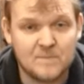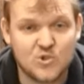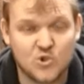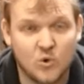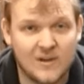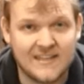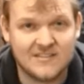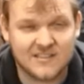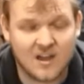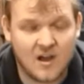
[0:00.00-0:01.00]

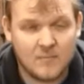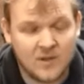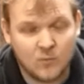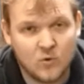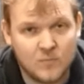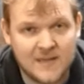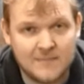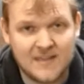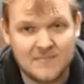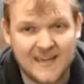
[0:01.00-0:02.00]
Shortly to come, there will
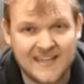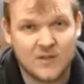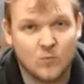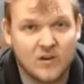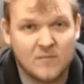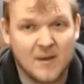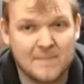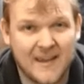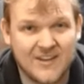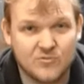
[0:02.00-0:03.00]
be me making one of my
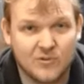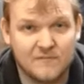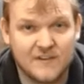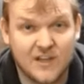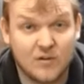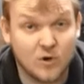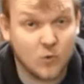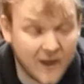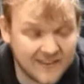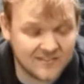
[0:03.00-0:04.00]
Patreon video
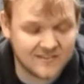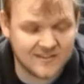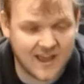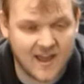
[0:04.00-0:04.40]
requests.